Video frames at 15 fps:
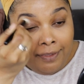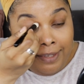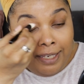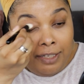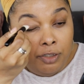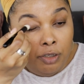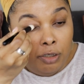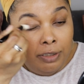
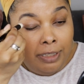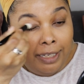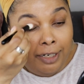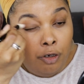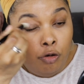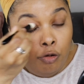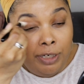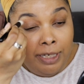These are
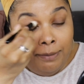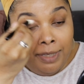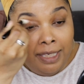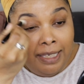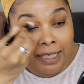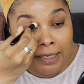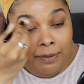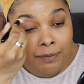
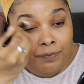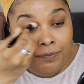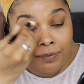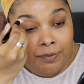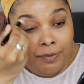creamy,